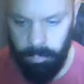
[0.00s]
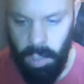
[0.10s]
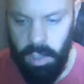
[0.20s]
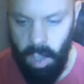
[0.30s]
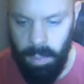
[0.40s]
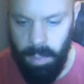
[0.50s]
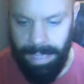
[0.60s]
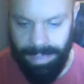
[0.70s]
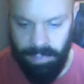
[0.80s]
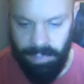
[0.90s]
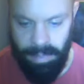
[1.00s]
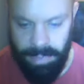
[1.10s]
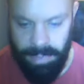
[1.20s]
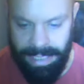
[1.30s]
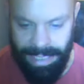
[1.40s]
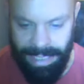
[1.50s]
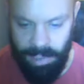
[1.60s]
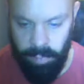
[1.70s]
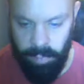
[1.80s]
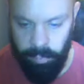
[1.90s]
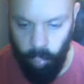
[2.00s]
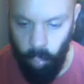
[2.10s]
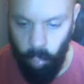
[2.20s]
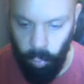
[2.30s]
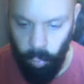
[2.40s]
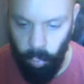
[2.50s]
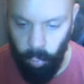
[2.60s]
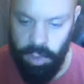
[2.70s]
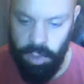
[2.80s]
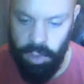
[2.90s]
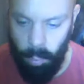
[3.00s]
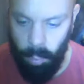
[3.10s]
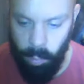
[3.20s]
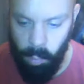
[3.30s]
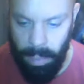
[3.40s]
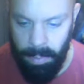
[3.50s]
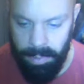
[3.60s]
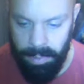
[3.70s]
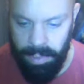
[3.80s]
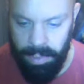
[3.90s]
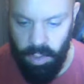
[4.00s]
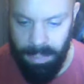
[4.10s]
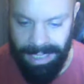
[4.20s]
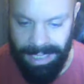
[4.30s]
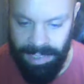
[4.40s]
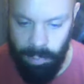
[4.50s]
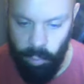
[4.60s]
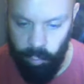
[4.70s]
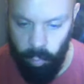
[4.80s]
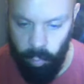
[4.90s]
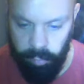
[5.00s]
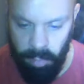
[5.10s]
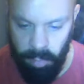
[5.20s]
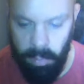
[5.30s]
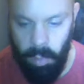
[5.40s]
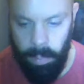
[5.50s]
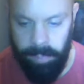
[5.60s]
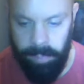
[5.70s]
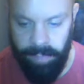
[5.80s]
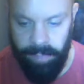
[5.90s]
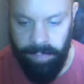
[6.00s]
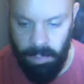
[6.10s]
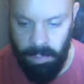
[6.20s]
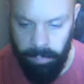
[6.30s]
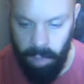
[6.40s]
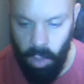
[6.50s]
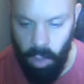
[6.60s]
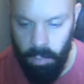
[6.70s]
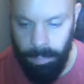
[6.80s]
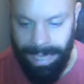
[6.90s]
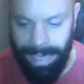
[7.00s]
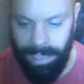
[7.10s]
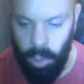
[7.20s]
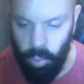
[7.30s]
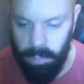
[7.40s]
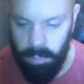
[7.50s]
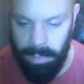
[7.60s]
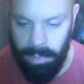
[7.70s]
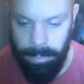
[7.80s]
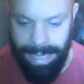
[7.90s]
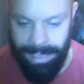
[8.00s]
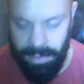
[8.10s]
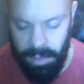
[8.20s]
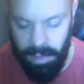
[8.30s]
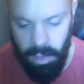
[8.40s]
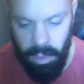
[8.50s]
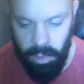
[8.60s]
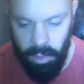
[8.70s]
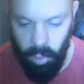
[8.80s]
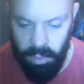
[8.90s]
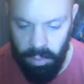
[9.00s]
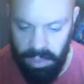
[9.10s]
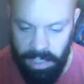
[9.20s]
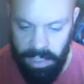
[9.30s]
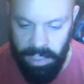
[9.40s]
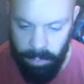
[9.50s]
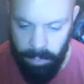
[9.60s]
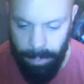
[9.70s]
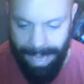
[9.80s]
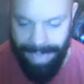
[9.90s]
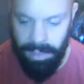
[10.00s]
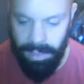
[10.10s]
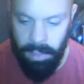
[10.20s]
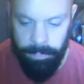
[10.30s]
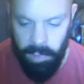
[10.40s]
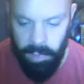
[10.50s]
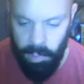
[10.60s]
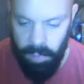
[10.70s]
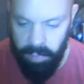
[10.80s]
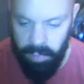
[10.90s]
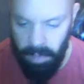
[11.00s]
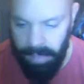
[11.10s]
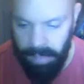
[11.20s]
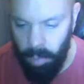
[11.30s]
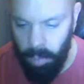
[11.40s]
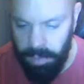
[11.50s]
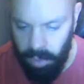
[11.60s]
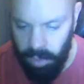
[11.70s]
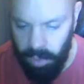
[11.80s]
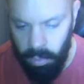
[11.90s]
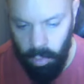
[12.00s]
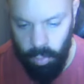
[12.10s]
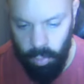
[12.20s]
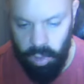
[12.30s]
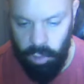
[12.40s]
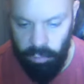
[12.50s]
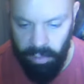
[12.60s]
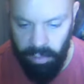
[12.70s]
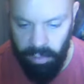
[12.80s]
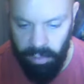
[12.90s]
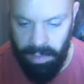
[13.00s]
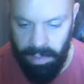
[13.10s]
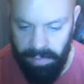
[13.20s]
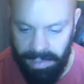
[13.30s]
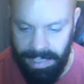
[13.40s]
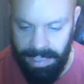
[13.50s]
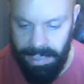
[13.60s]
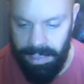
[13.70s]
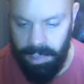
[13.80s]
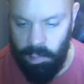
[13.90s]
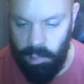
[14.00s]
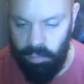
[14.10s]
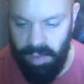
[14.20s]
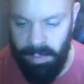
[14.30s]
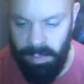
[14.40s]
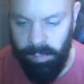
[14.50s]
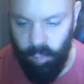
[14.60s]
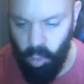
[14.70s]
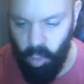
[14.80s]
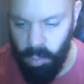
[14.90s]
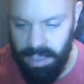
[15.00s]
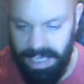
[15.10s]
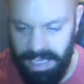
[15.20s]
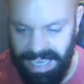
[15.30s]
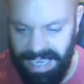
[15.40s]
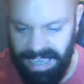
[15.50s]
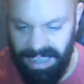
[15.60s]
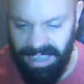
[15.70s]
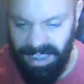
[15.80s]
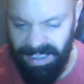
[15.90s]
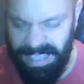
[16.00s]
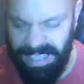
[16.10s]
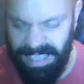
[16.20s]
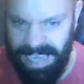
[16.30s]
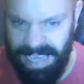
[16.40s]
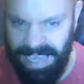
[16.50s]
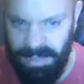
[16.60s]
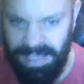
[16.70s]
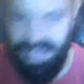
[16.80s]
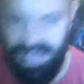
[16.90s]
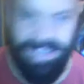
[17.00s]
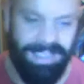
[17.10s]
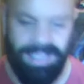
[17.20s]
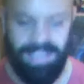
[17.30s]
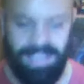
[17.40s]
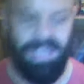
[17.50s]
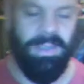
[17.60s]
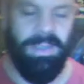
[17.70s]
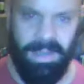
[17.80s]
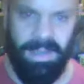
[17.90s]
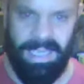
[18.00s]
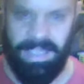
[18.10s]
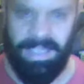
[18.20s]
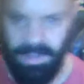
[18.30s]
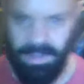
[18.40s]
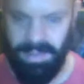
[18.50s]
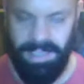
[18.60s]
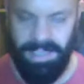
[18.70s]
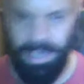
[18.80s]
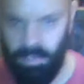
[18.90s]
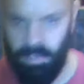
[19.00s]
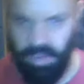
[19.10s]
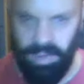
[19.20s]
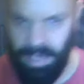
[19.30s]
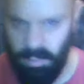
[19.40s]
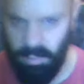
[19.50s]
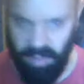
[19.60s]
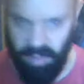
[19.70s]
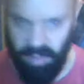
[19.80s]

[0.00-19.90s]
Conan is a representation of the raw fortitude and willpower that humanity will draw from when faced with our own black cosmic pits, constantly enduring pain to overcome every obstacle, or just trying at the very least and screaming forward in our hardy attempts. Yo, Conan, keep on running.